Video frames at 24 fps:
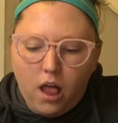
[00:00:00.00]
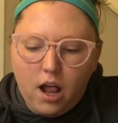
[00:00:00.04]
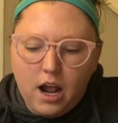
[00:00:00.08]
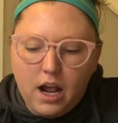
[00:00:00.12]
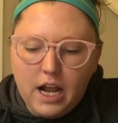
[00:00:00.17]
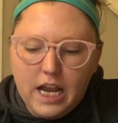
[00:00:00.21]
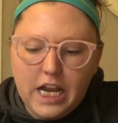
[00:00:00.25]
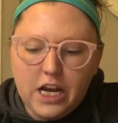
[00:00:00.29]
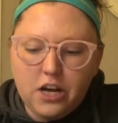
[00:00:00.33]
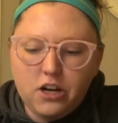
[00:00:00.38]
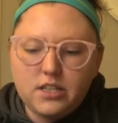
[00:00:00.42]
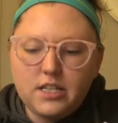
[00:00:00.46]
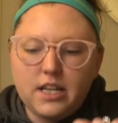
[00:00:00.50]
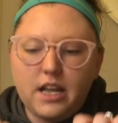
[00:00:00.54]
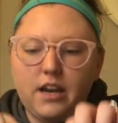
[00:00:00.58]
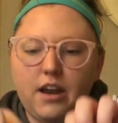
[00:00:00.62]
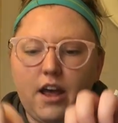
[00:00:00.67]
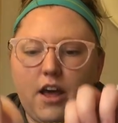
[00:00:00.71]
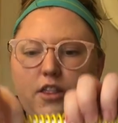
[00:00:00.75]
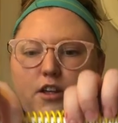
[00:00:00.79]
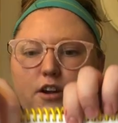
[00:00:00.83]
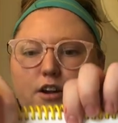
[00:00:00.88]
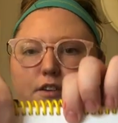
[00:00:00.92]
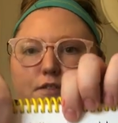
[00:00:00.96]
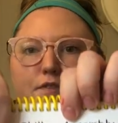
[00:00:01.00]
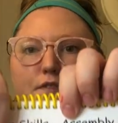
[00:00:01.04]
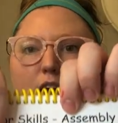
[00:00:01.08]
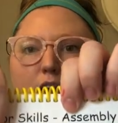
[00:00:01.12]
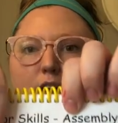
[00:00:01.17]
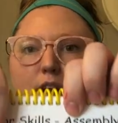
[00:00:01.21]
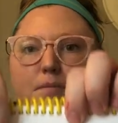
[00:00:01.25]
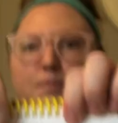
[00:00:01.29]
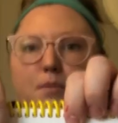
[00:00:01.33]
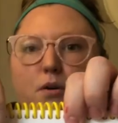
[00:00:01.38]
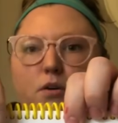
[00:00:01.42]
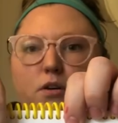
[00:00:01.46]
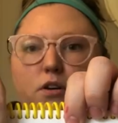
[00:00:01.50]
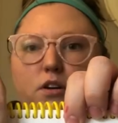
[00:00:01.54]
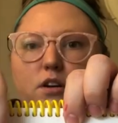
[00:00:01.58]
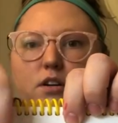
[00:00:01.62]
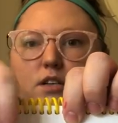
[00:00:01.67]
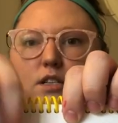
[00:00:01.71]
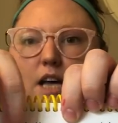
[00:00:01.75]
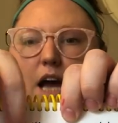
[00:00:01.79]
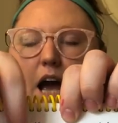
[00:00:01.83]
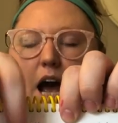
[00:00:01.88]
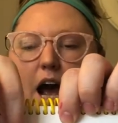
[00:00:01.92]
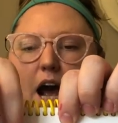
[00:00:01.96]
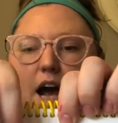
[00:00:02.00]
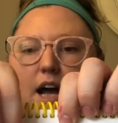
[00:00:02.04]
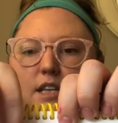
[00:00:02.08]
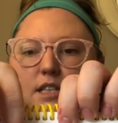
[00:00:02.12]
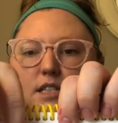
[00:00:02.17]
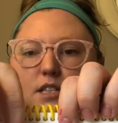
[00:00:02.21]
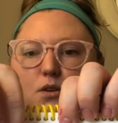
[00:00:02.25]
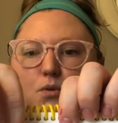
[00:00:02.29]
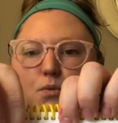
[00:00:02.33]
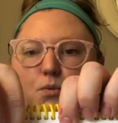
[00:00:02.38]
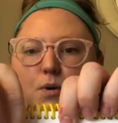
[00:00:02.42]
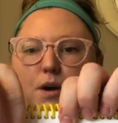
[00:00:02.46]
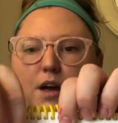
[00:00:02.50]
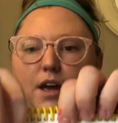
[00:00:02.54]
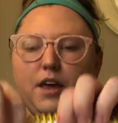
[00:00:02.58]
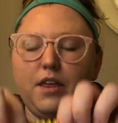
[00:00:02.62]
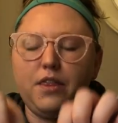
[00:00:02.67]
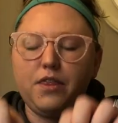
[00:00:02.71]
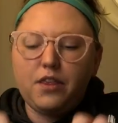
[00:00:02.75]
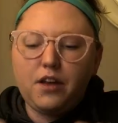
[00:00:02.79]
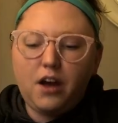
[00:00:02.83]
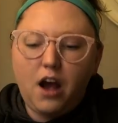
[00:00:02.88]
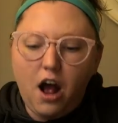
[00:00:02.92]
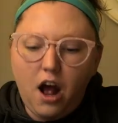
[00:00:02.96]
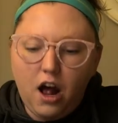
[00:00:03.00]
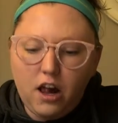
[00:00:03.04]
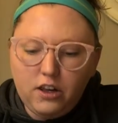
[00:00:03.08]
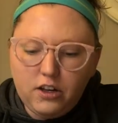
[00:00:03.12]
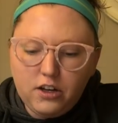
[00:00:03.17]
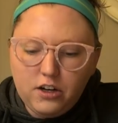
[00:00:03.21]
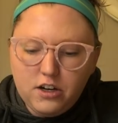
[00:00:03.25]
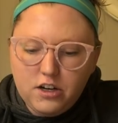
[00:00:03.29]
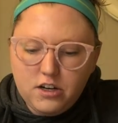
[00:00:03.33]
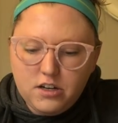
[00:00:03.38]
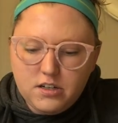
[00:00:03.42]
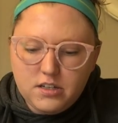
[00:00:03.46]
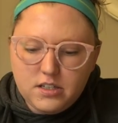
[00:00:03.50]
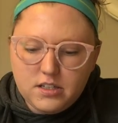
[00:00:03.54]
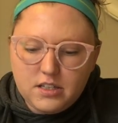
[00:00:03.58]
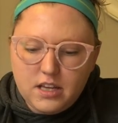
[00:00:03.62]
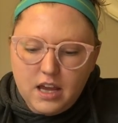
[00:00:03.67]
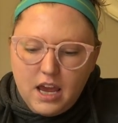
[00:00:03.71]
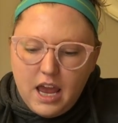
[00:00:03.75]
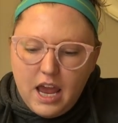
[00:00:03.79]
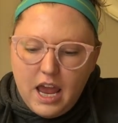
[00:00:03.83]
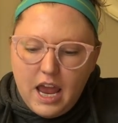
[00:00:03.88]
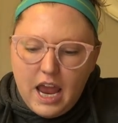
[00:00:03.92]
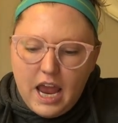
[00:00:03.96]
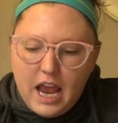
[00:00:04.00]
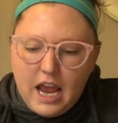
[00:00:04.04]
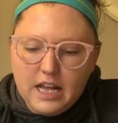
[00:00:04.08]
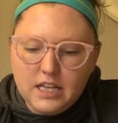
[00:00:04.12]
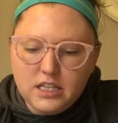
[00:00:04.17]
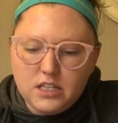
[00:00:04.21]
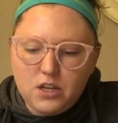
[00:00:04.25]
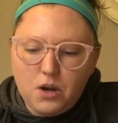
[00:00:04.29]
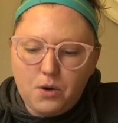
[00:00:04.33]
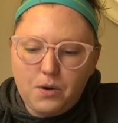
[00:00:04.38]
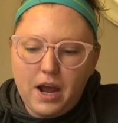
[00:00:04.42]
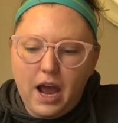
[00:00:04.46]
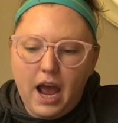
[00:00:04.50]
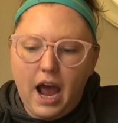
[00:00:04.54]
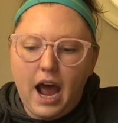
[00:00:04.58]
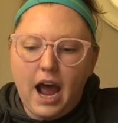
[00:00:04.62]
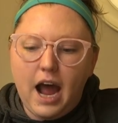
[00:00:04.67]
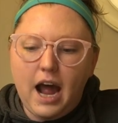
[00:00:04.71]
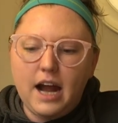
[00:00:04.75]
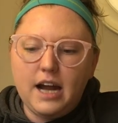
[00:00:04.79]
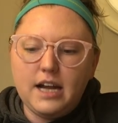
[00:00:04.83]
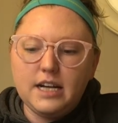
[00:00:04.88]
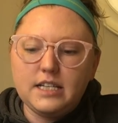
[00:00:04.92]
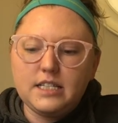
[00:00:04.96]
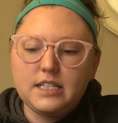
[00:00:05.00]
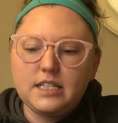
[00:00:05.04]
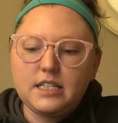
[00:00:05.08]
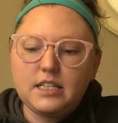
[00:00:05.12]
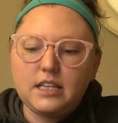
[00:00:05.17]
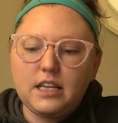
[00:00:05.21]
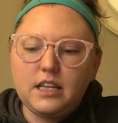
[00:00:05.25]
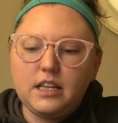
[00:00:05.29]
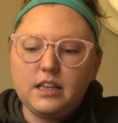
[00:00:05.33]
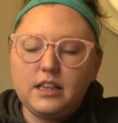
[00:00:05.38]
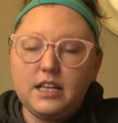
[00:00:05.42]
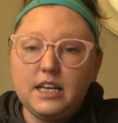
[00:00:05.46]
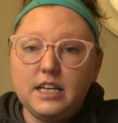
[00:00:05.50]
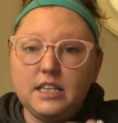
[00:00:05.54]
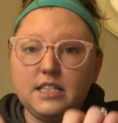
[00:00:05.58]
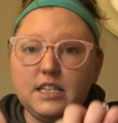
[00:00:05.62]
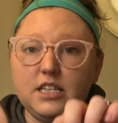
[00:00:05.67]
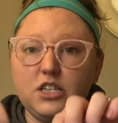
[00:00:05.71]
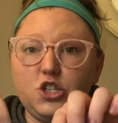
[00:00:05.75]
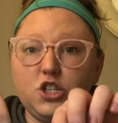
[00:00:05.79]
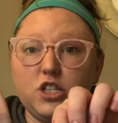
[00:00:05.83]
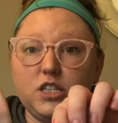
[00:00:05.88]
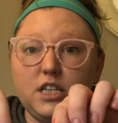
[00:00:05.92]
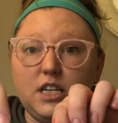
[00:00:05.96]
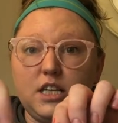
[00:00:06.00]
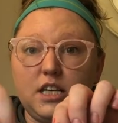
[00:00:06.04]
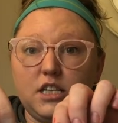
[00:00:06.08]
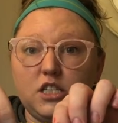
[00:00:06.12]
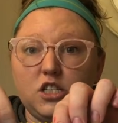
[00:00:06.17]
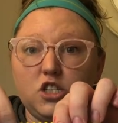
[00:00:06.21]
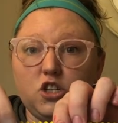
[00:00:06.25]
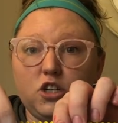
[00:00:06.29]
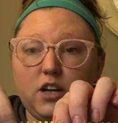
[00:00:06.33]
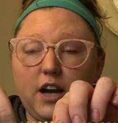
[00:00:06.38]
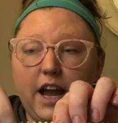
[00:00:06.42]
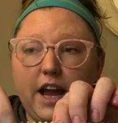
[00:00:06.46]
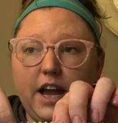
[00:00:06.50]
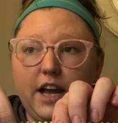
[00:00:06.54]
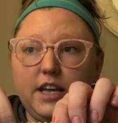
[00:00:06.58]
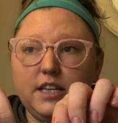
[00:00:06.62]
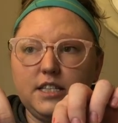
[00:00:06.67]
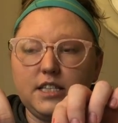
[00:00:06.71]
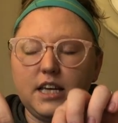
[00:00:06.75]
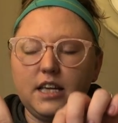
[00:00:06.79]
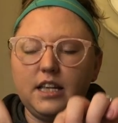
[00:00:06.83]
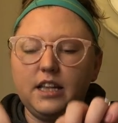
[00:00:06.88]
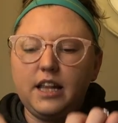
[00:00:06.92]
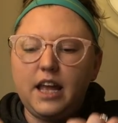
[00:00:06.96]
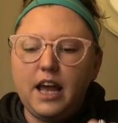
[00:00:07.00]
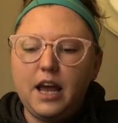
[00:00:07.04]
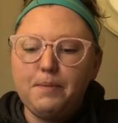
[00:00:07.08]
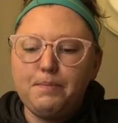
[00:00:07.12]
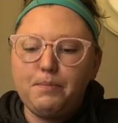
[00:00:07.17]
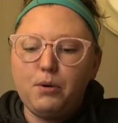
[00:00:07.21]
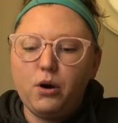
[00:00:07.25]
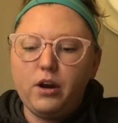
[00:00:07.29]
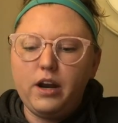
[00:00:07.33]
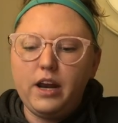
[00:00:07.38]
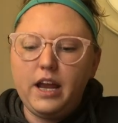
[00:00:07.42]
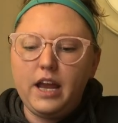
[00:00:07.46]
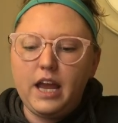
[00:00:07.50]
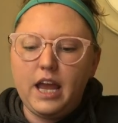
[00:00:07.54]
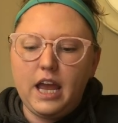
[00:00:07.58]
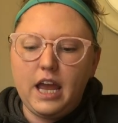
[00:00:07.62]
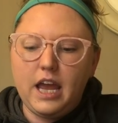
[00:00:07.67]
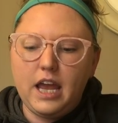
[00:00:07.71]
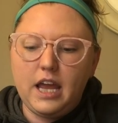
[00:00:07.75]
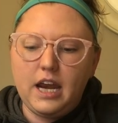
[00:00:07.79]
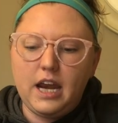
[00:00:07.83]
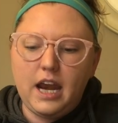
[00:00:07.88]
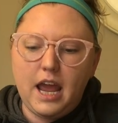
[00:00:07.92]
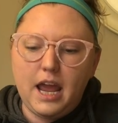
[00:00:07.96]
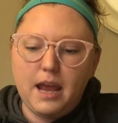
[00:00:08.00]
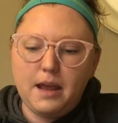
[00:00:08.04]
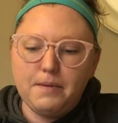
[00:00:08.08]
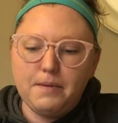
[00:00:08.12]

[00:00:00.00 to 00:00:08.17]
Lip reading: Here's another fine motor task with colors. And so this is just Easter eggs, and they put it in